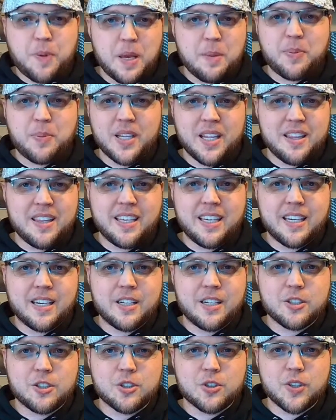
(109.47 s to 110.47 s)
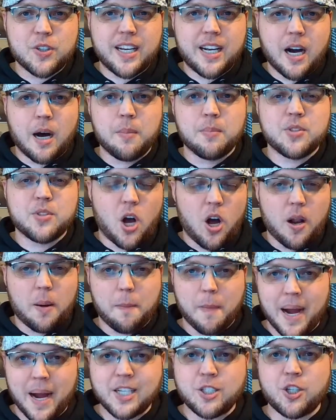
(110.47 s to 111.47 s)
people in the industry comes
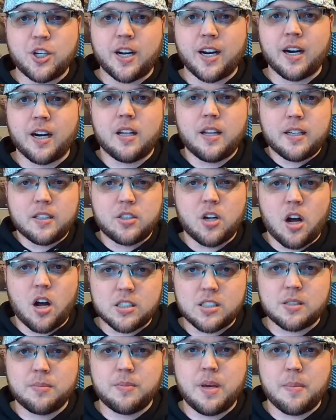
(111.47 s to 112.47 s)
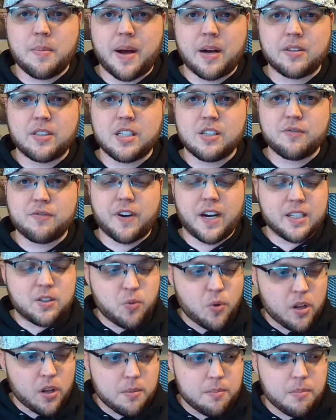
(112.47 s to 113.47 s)
on my channel and talks to me about these fights.
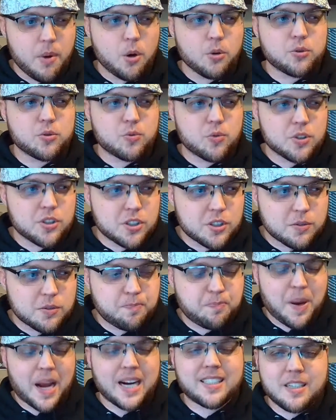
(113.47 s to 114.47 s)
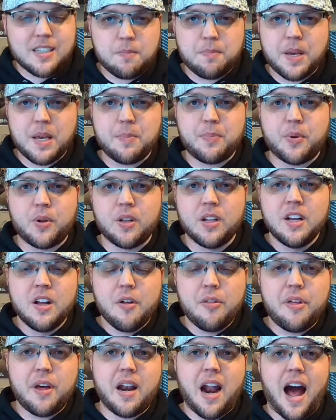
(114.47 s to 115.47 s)
One of the most respected people
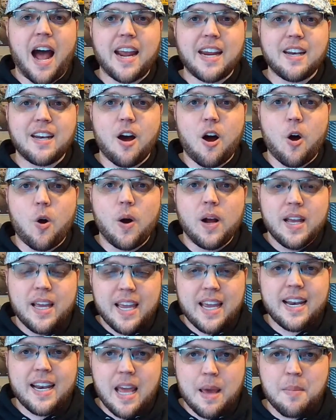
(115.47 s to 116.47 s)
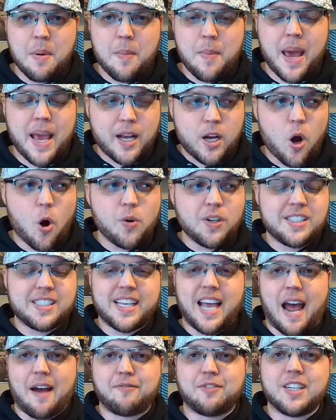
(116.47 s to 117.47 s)
that I know in MMA, Cody
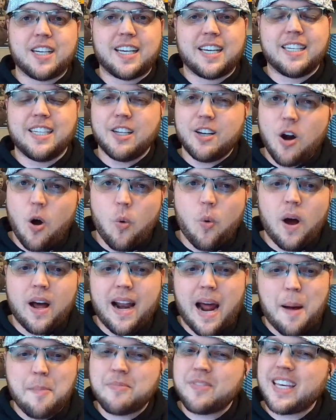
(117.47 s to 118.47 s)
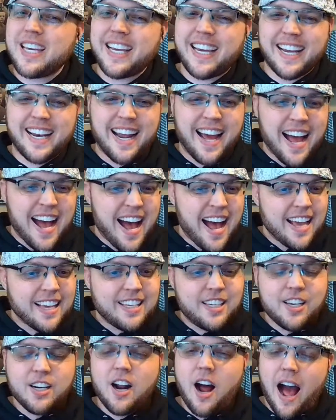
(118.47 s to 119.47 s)
Saftick. And you know what? I'm thinking,
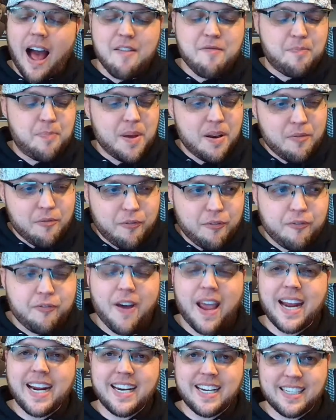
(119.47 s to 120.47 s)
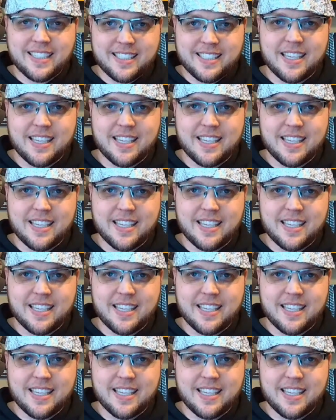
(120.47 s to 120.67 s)
you know, I've been fading